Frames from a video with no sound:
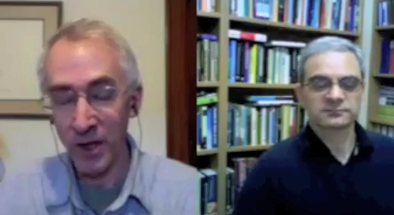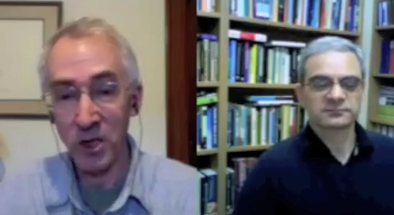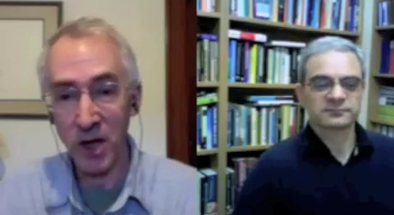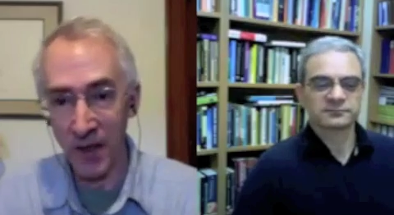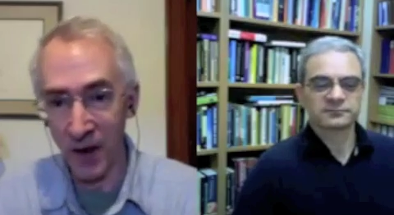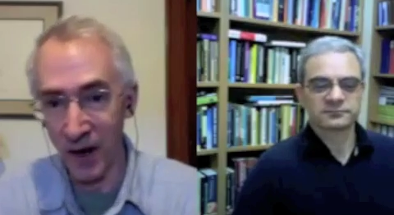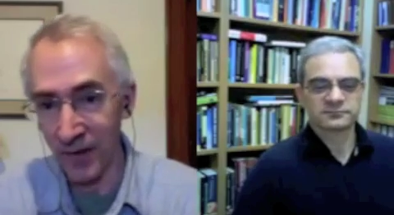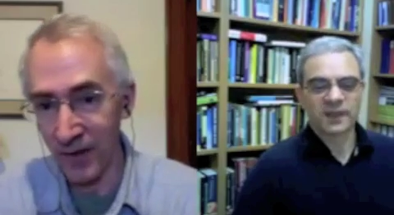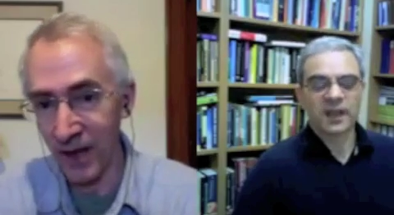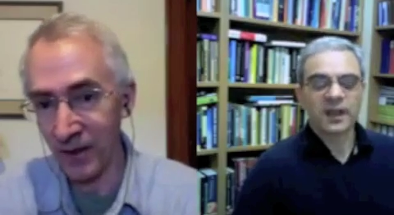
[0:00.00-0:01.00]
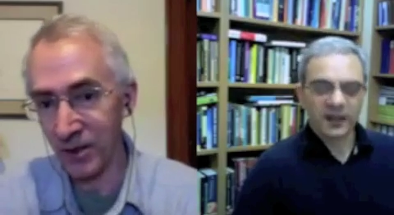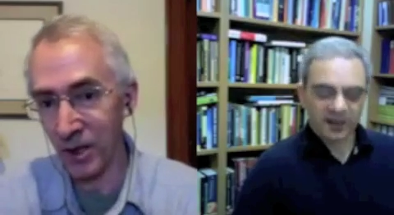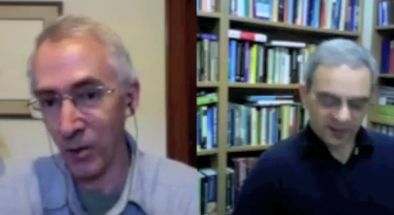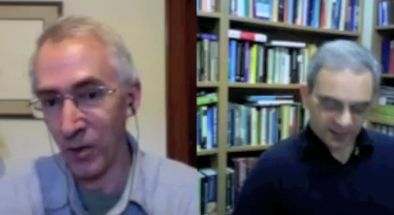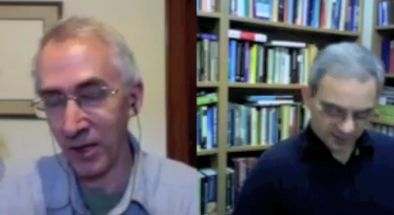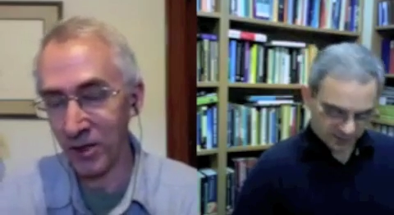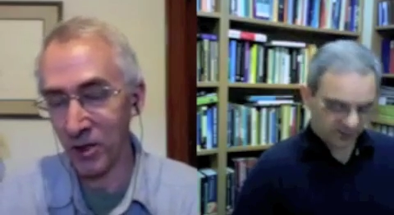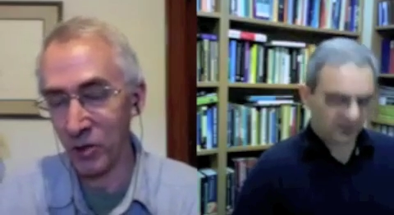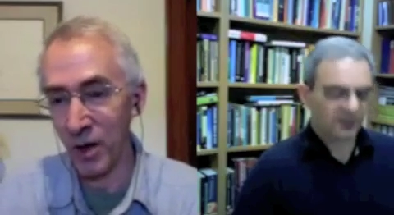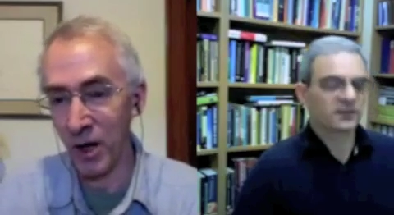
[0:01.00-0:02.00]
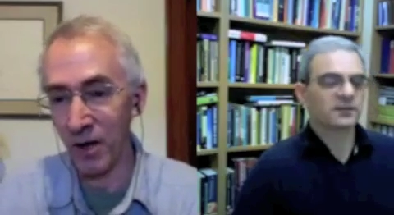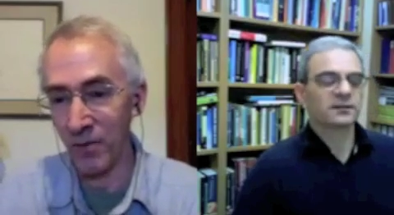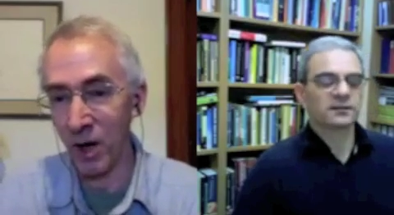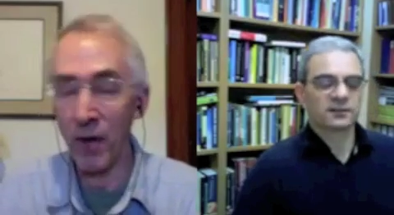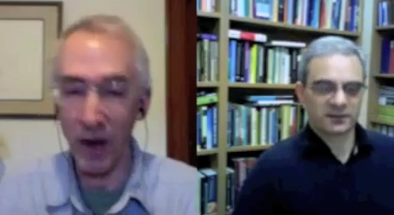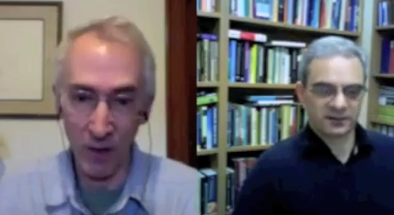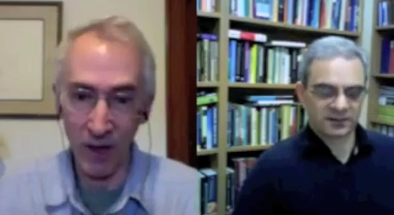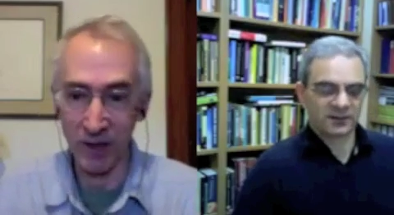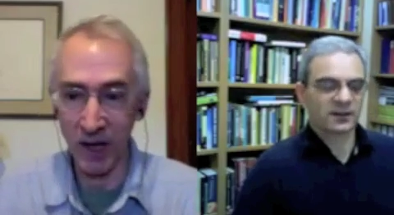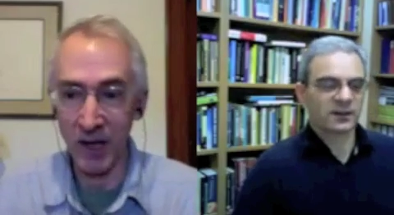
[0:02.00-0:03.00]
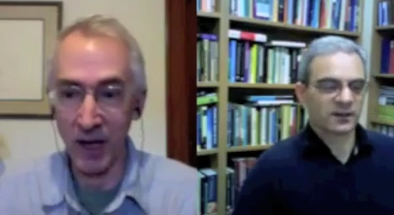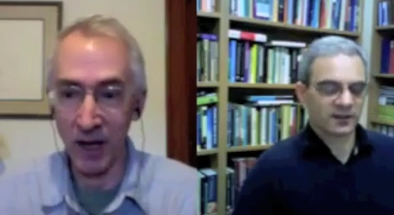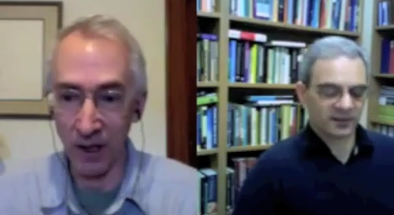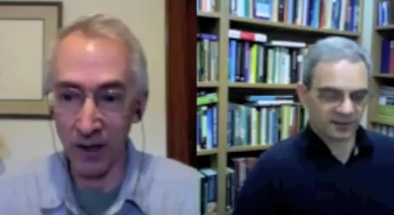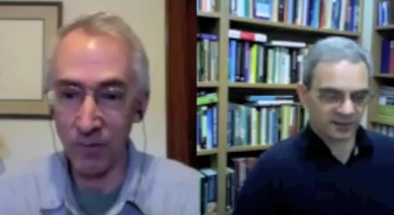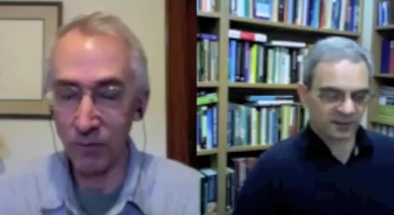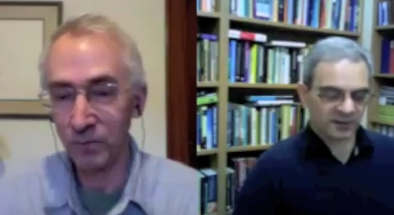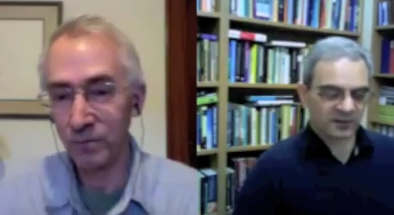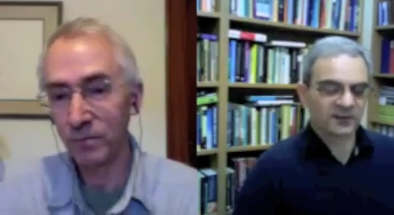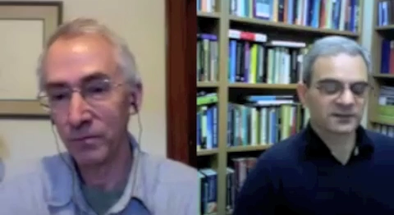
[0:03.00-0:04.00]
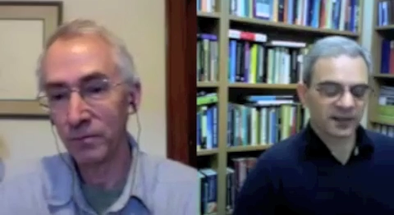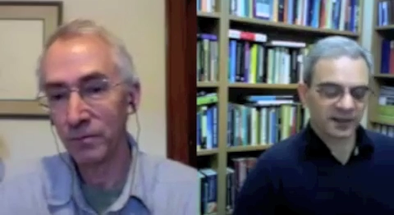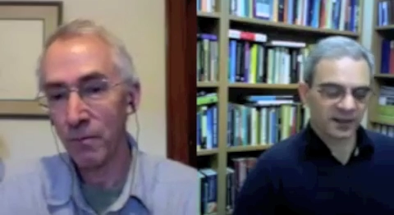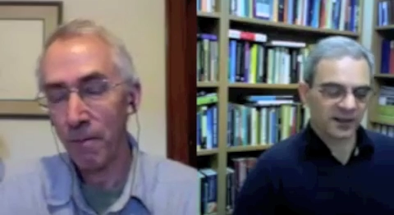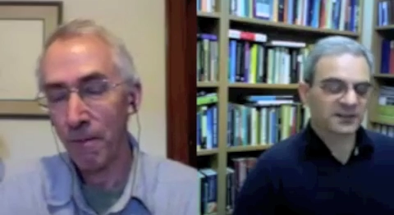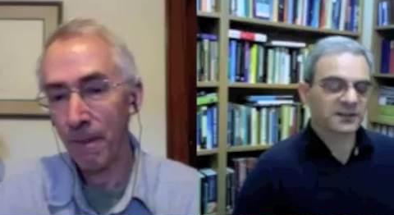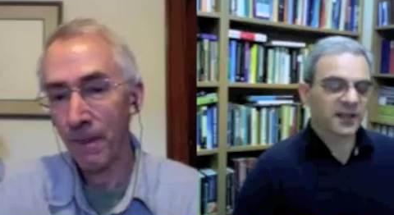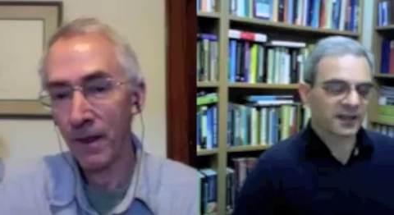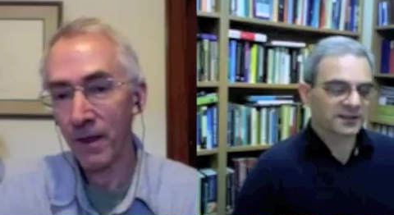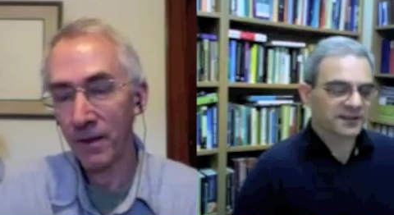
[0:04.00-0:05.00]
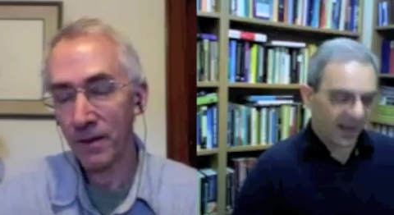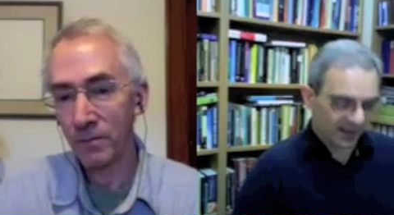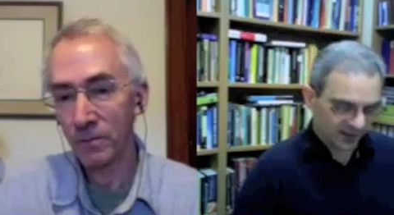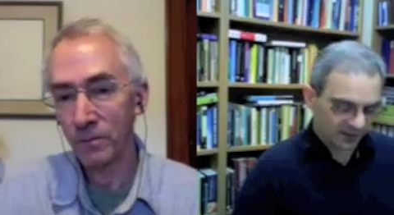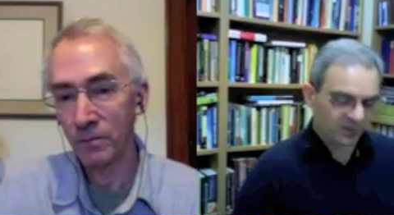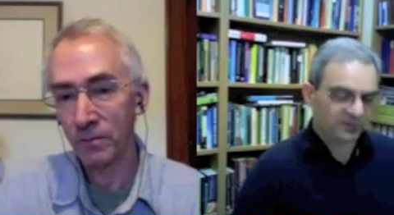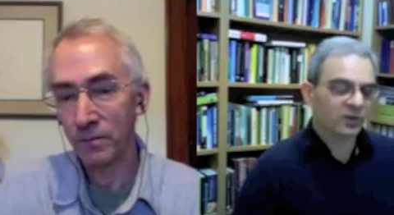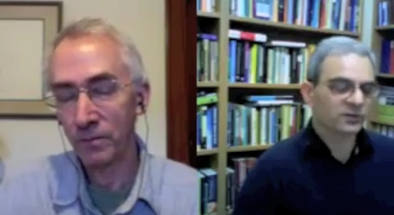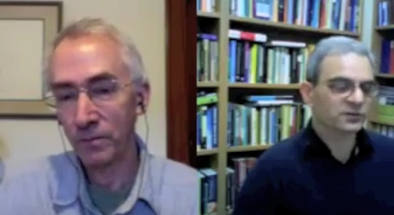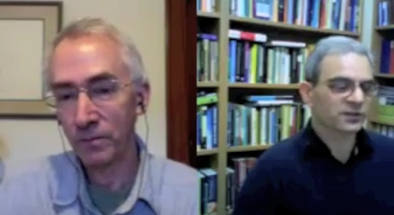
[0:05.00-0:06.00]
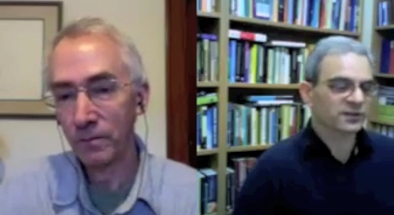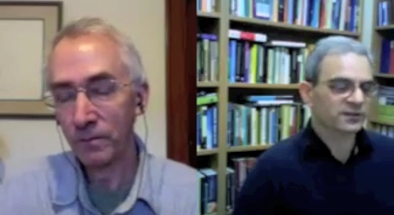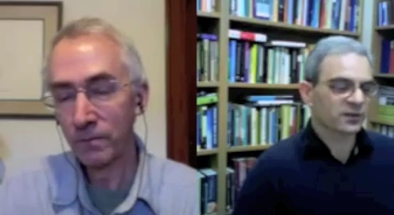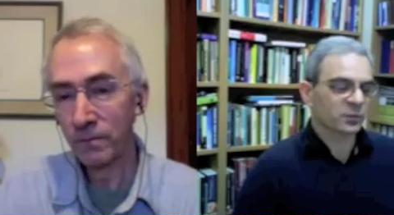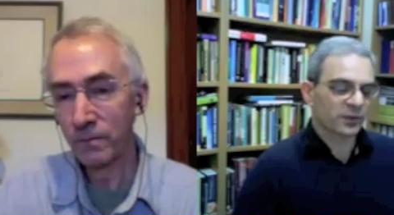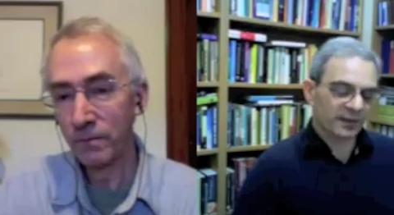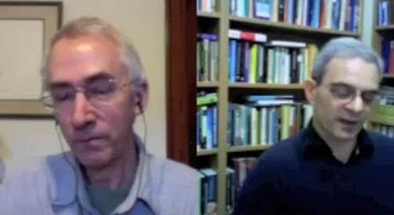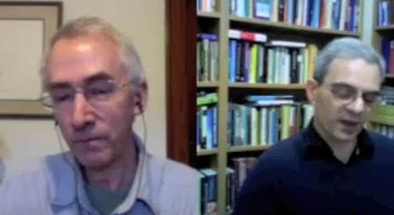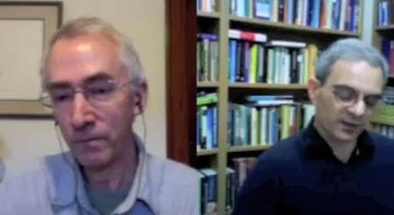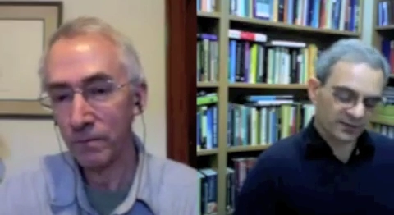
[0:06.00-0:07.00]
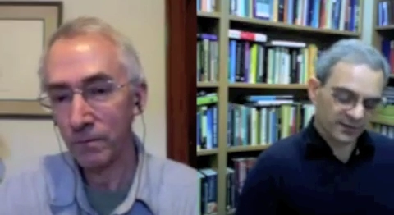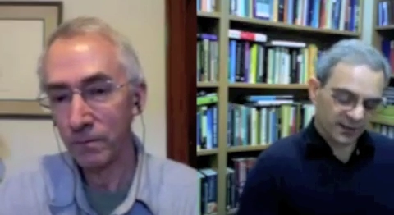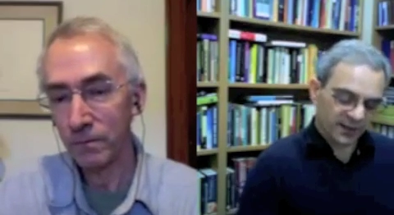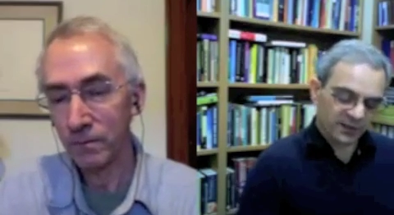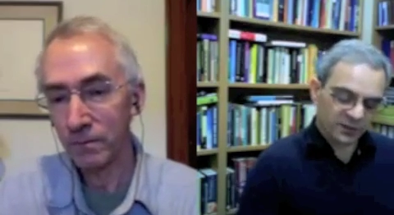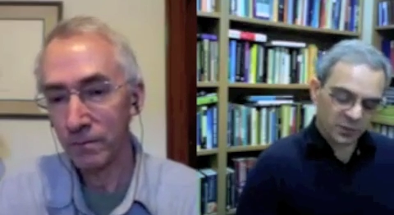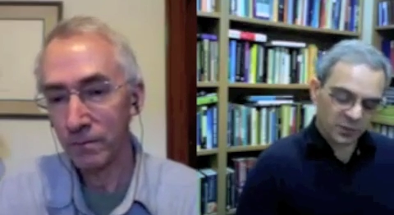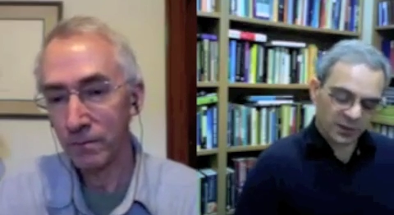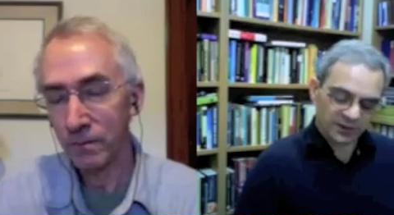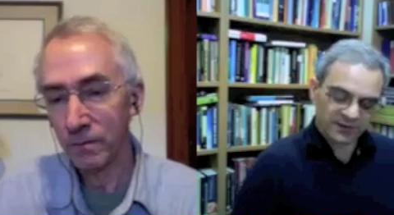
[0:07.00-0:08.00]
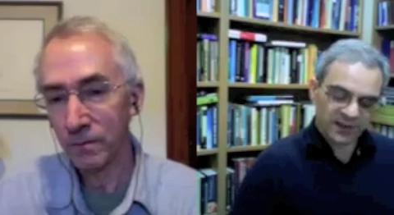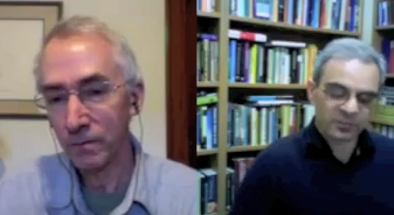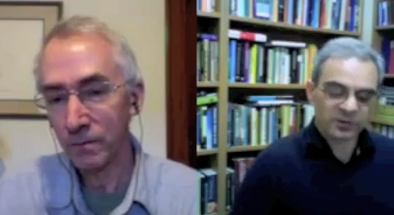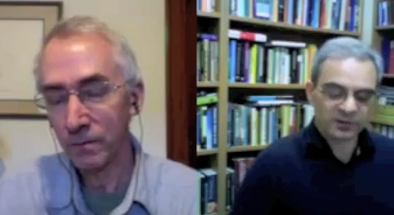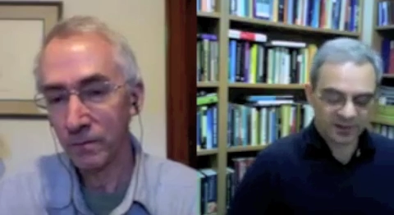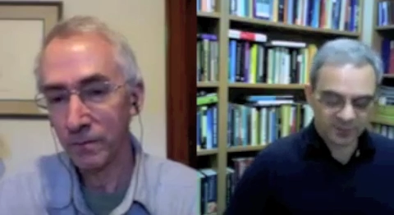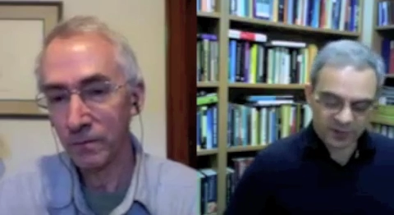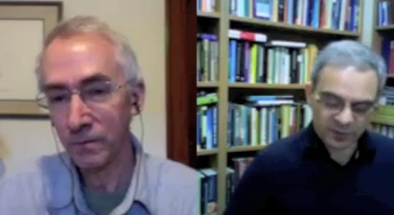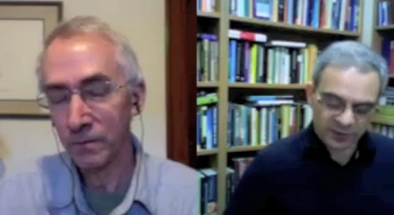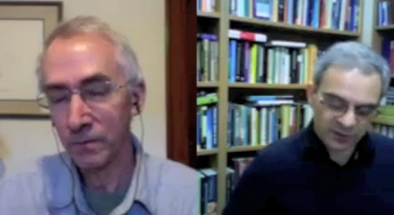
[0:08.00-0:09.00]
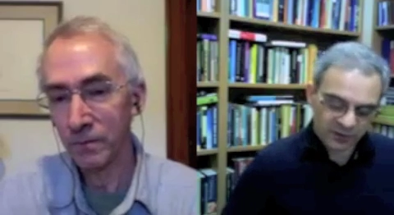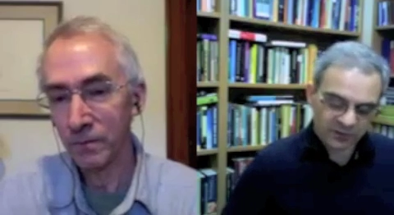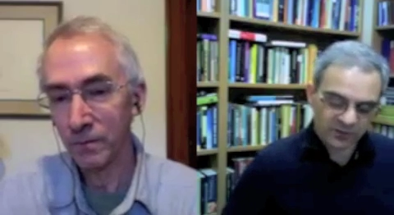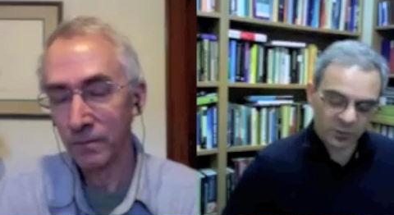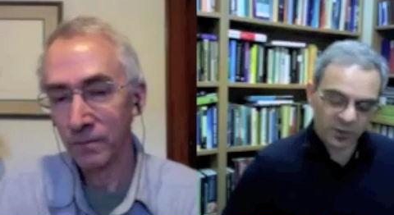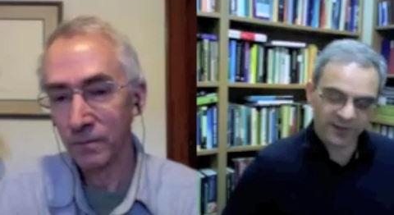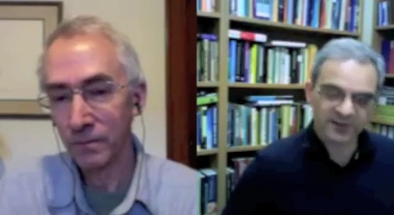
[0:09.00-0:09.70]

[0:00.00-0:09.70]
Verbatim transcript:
Speaker 1: each other. And, and so that's the spirit of your paper as I take it.
Speaker 2: Exactly, but not just that we answer each one separately, but we look for ways